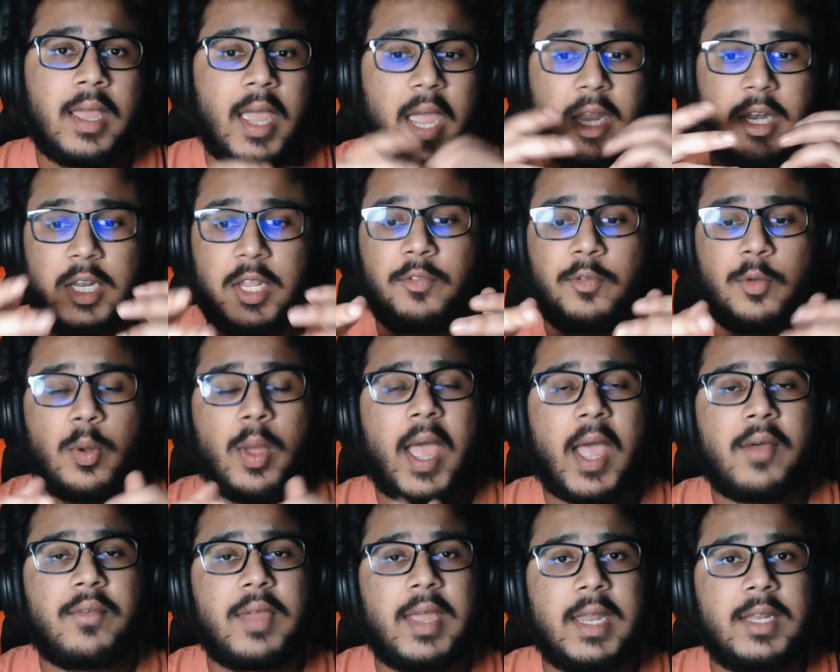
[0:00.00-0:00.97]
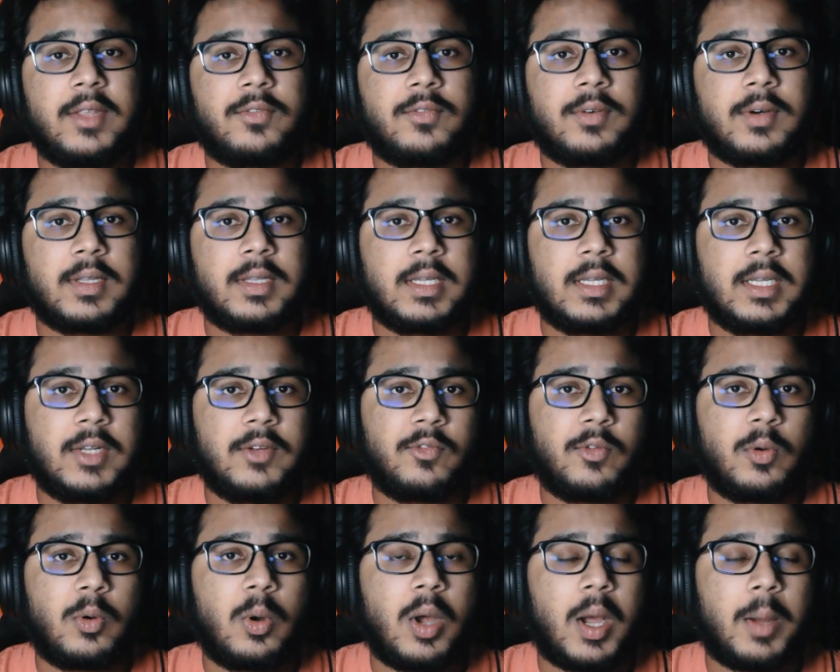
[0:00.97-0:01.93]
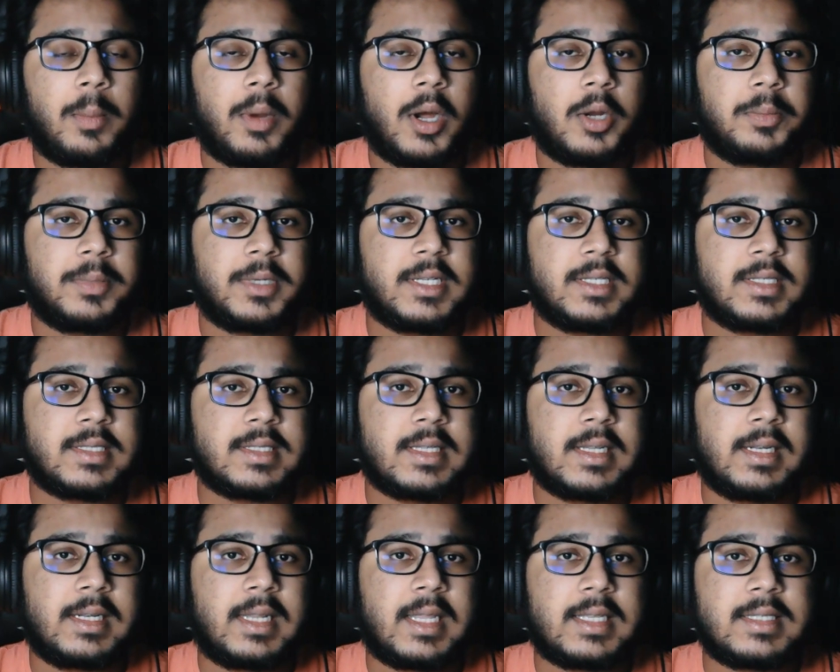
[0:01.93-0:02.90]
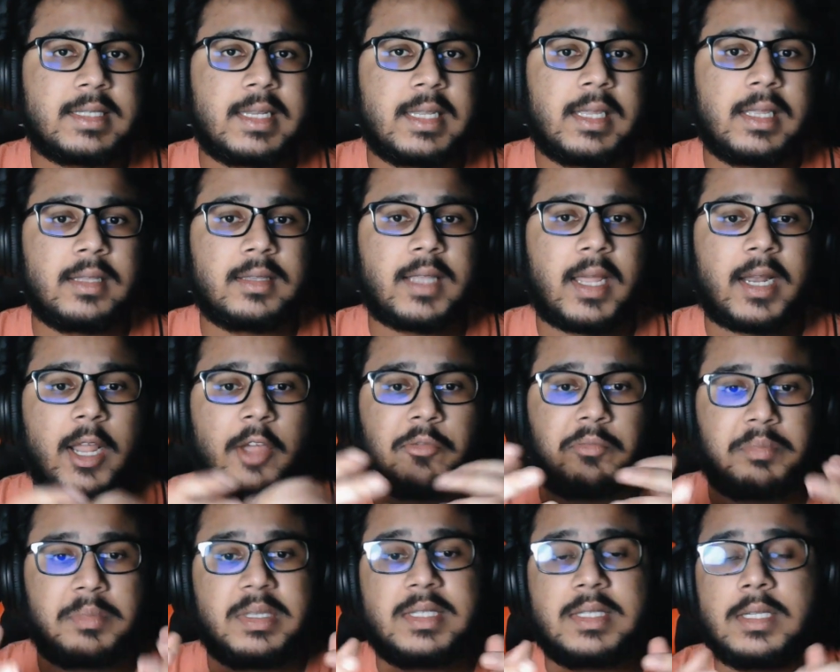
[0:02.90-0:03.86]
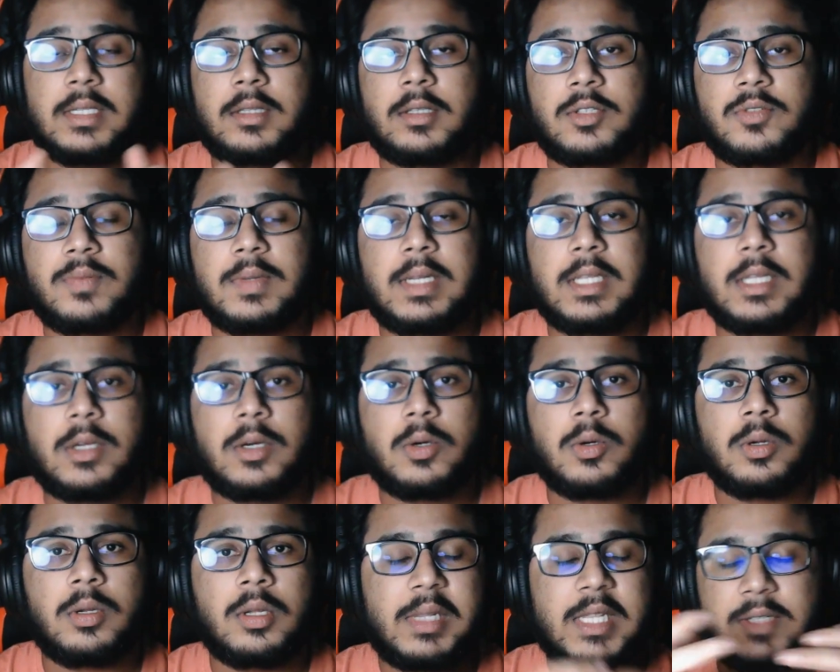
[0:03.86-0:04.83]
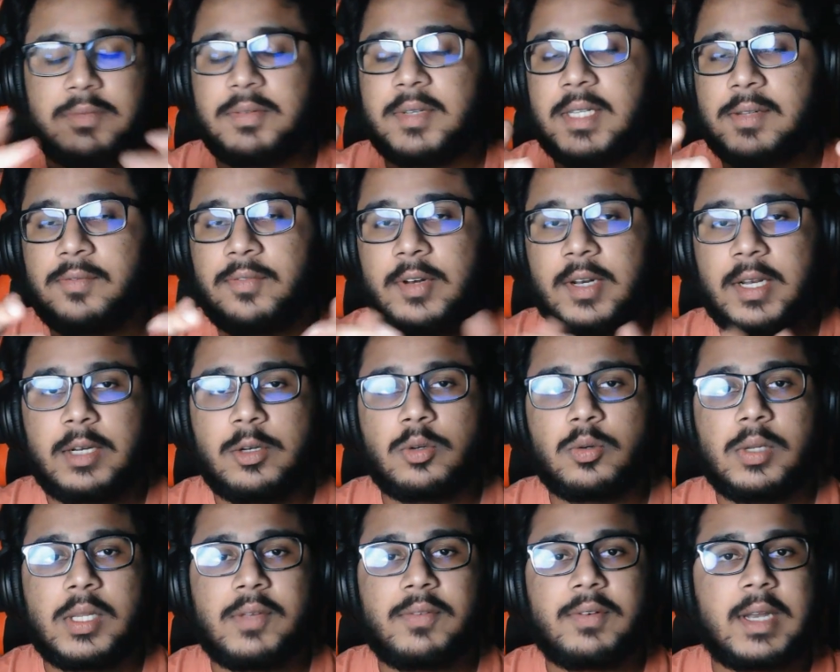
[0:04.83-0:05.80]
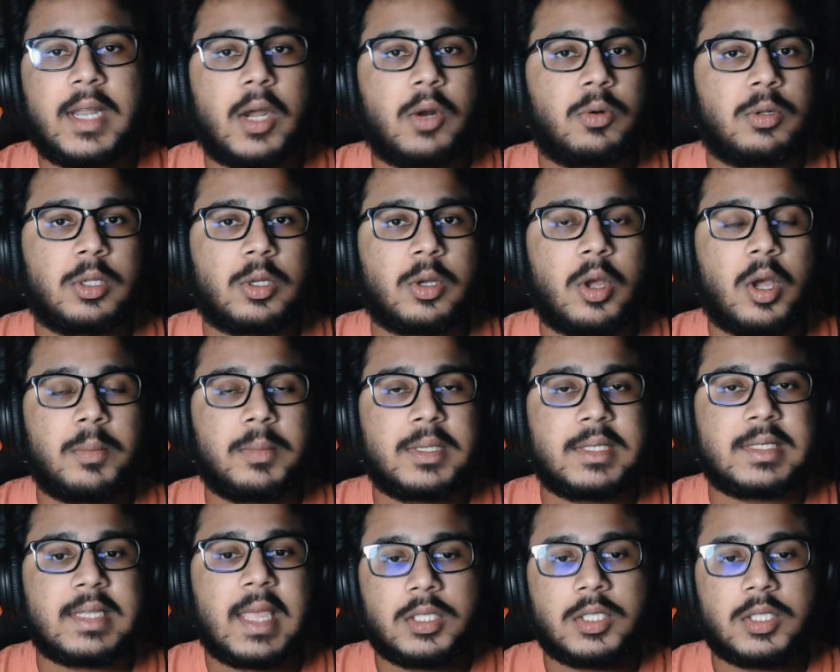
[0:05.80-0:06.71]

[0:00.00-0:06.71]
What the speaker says: And if you have any further info about pre-season testing that I've missed in this video, please feel free to leave it down in the comments.